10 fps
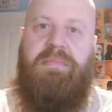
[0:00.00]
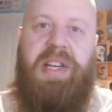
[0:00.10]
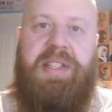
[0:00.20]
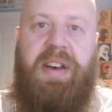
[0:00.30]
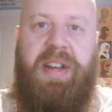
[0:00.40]

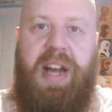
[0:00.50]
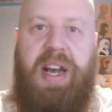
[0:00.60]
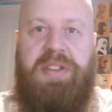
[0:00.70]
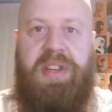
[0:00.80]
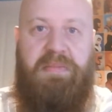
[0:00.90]
Italian
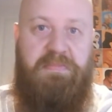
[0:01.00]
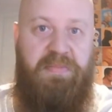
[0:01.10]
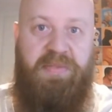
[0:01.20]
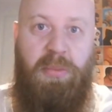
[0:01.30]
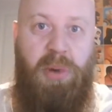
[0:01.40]
90
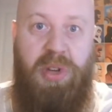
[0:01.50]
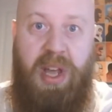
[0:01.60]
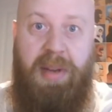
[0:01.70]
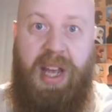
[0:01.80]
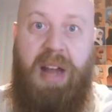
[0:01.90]
football
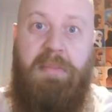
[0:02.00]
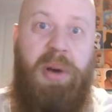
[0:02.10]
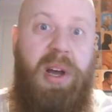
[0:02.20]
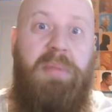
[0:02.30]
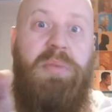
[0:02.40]
game again,
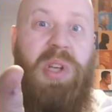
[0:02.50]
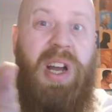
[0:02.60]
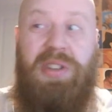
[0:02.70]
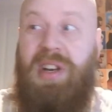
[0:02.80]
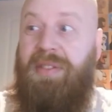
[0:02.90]
but it was
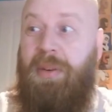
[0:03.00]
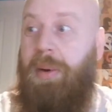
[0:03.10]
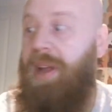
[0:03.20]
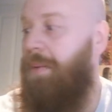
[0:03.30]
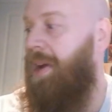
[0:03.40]
actually a football
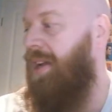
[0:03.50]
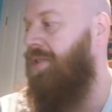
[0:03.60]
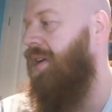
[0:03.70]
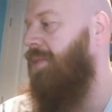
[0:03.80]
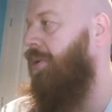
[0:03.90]
game I
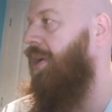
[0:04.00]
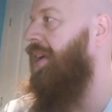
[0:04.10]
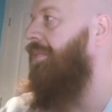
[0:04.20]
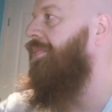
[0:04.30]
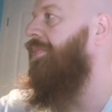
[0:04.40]
enjoyed playing.